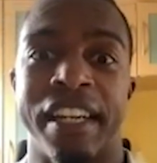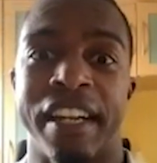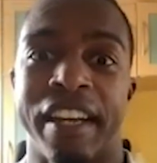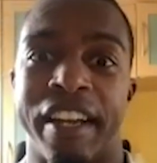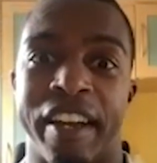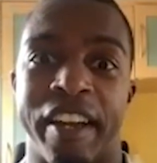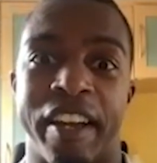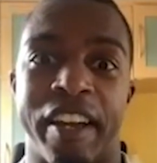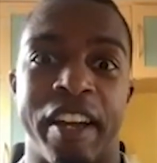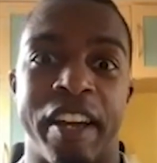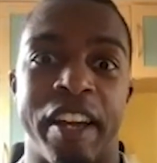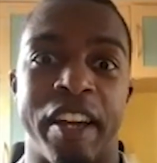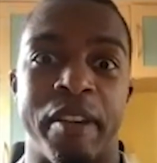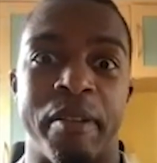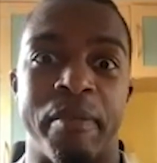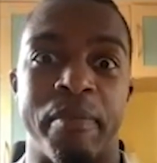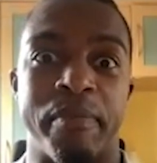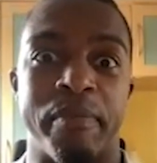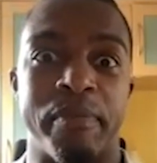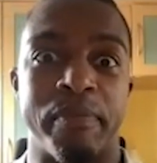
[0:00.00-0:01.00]

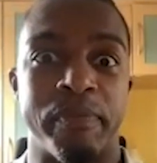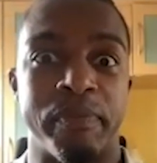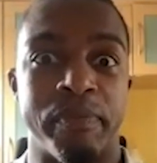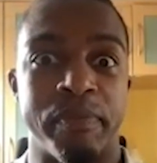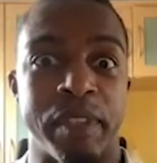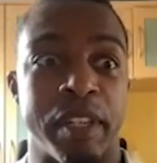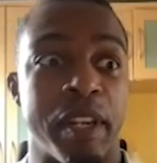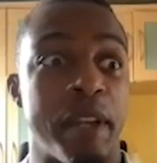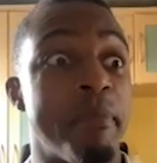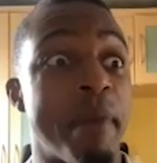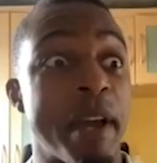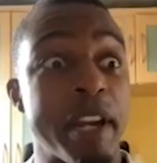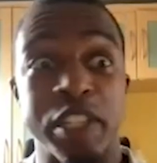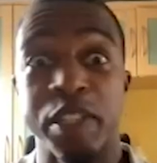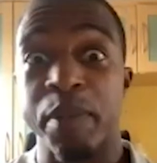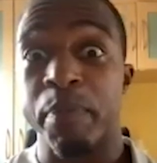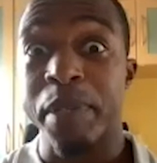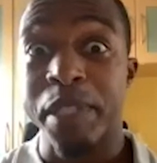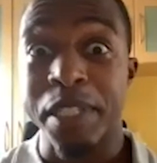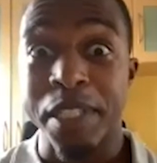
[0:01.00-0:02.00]

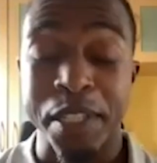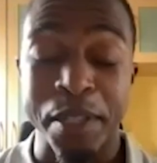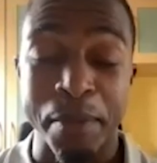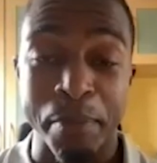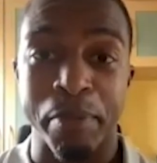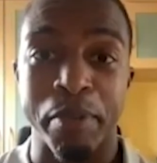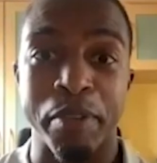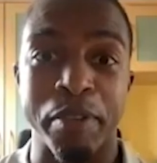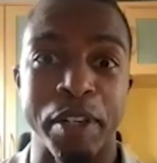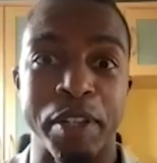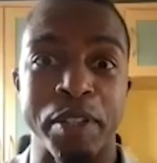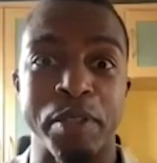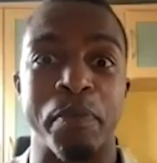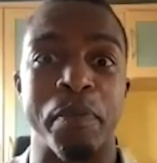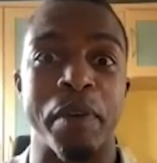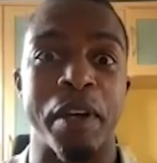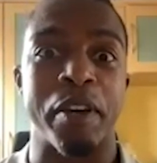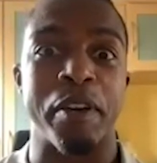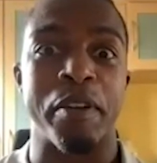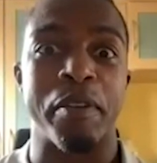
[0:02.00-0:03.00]
managed a business abroad as
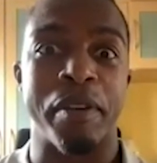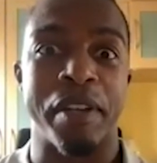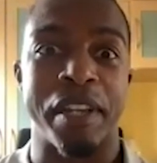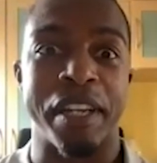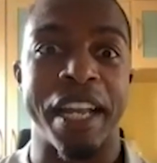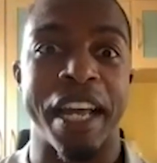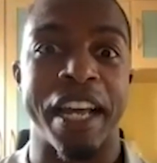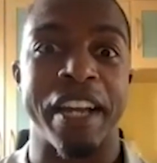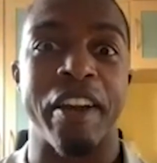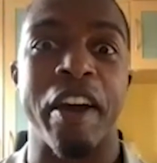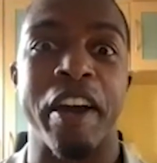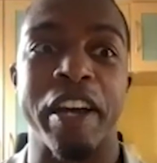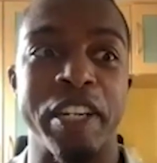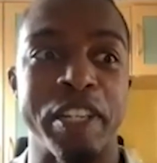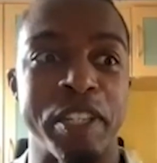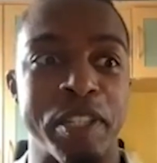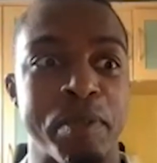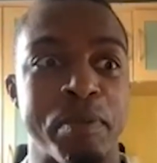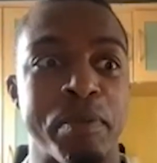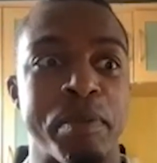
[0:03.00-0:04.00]
well. And that kind
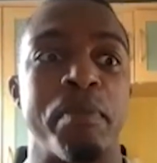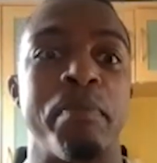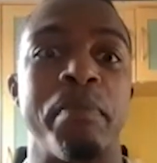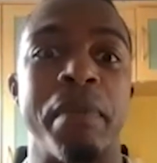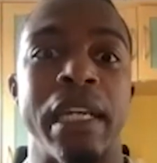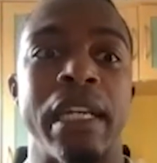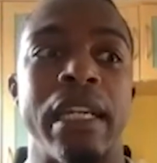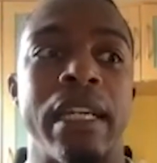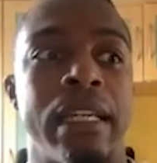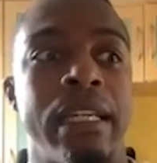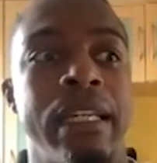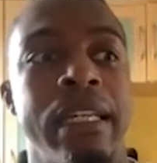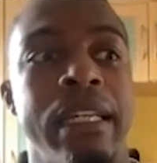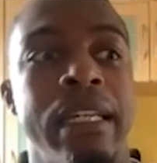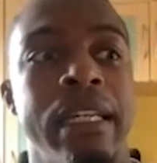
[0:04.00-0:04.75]
of just was me.